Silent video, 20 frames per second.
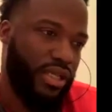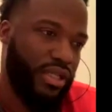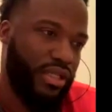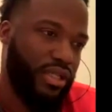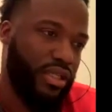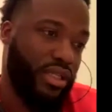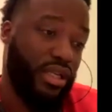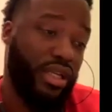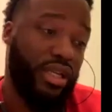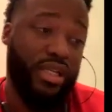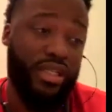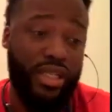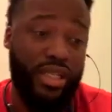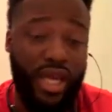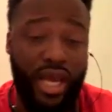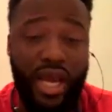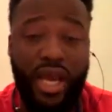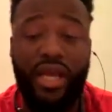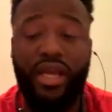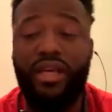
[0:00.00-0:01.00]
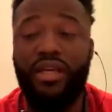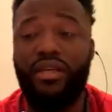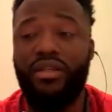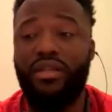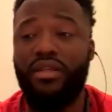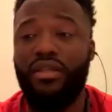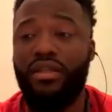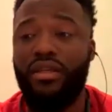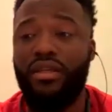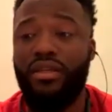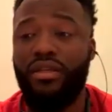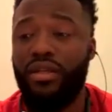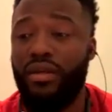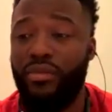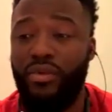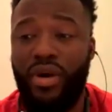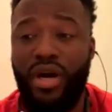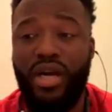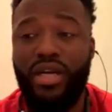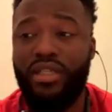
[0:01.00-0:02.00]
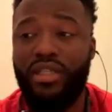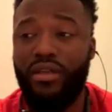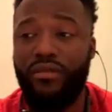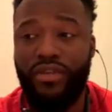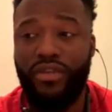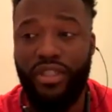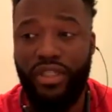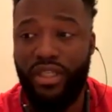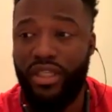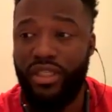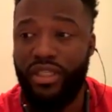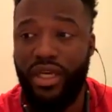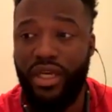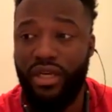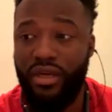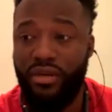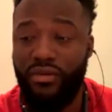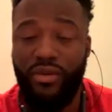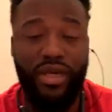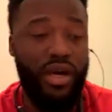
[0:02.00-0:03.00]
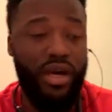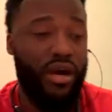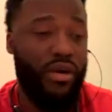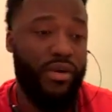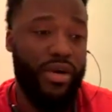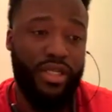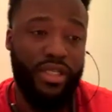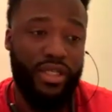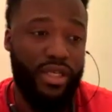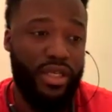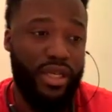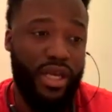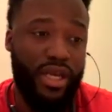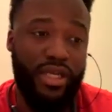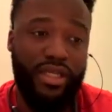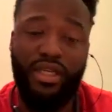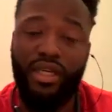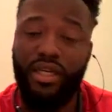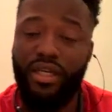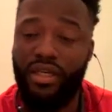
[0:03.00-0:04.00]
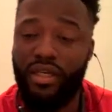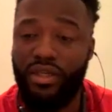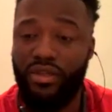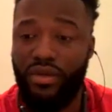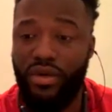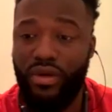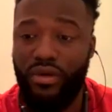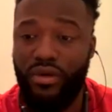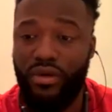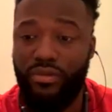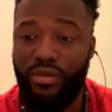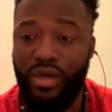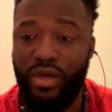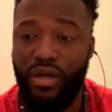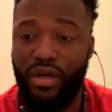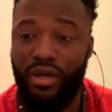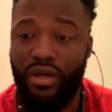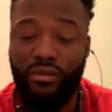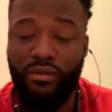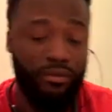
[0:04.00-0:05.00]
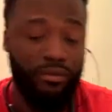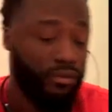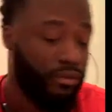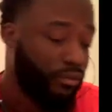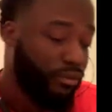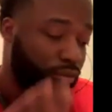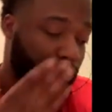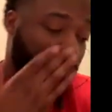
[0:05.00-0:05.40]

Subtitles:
that is going to attack. LeBron is the facilitator. We already see that. He's going to control the ball.